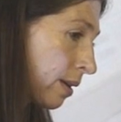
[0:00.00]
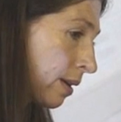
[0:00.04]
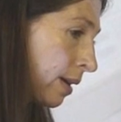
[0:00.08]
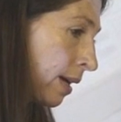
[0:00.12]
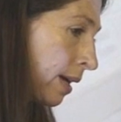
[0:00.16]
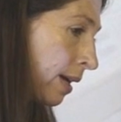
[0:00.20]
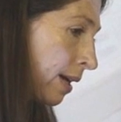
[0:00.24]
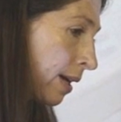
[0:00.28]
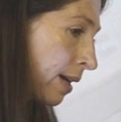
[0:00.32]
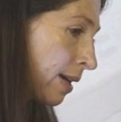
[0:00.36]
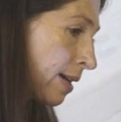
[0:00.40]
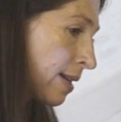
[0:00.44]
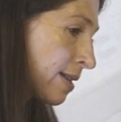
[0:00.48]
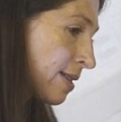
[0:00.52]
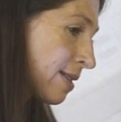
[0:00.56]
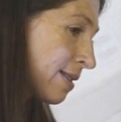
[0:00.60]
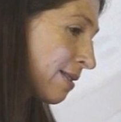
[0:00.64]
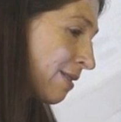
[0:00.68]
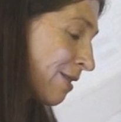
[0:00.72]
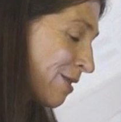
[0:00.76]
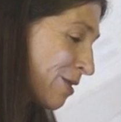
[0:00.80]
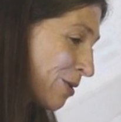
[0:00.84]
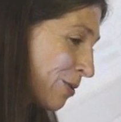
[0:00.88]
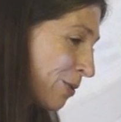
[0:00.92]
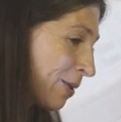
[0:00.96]
uh, it's,
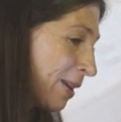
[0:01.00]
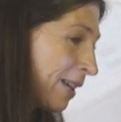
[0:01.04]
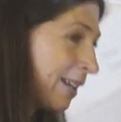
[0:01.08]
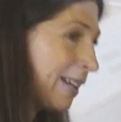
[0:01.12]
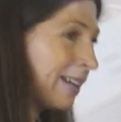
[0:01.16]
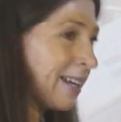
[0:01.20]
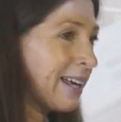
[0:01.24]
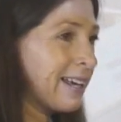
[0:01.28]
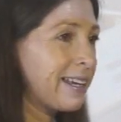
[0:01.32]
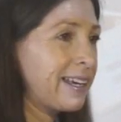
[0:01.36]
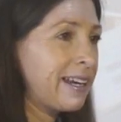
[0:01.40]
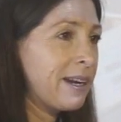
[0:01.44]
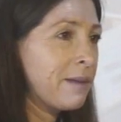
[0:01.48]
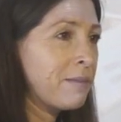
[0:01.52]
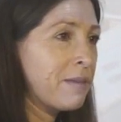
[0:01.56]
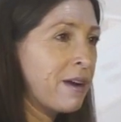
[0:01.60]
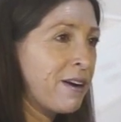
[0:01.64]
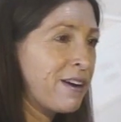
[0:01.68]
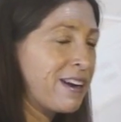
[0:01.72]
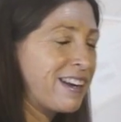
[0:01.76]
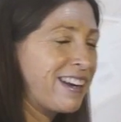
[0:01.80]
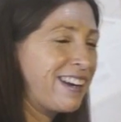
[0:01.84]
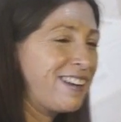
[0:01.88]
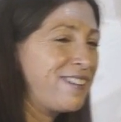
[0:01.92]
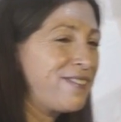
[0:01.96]
it's really like an
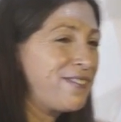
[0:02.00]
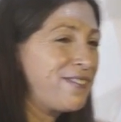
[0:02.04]
American